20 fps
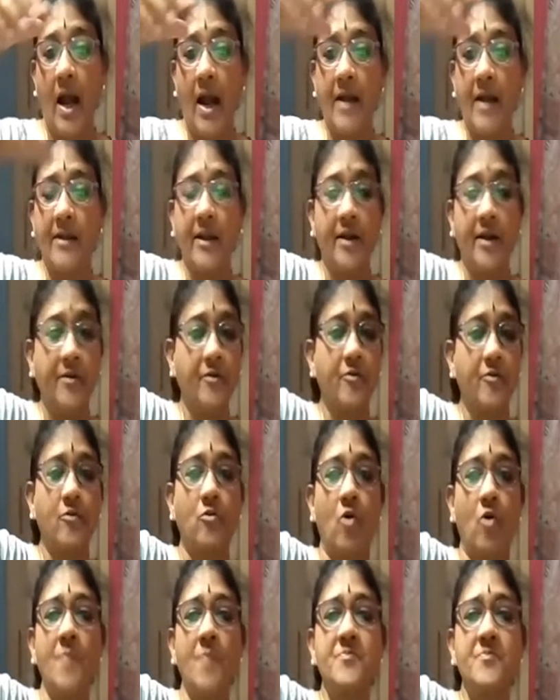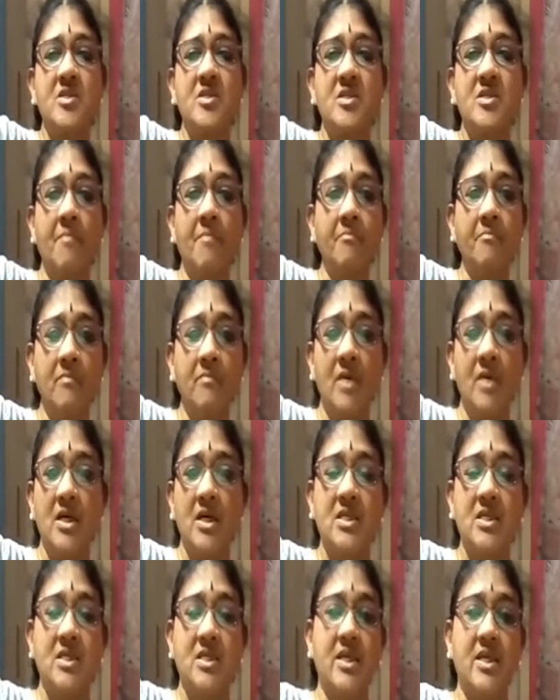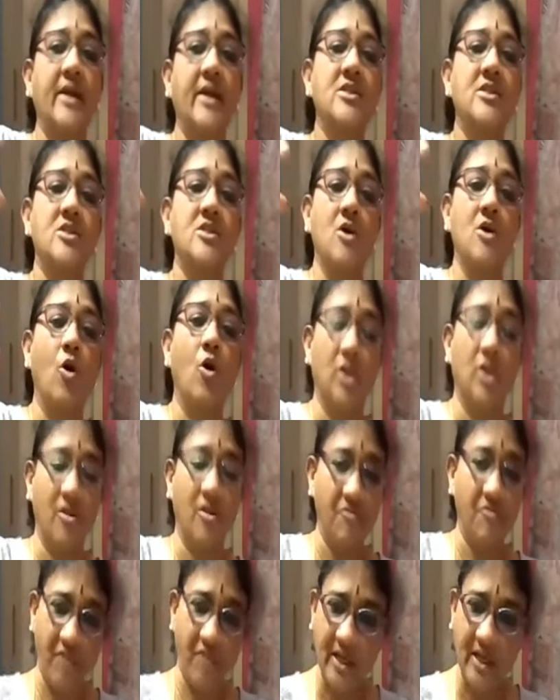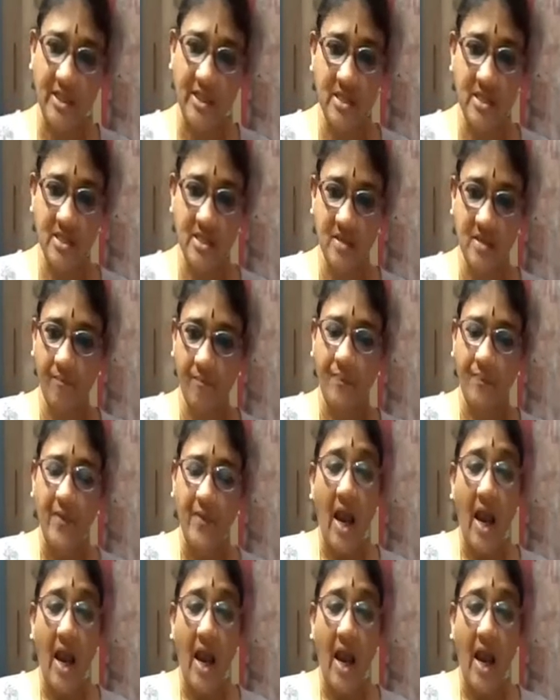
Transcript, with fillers: and it drops some seeds on the fields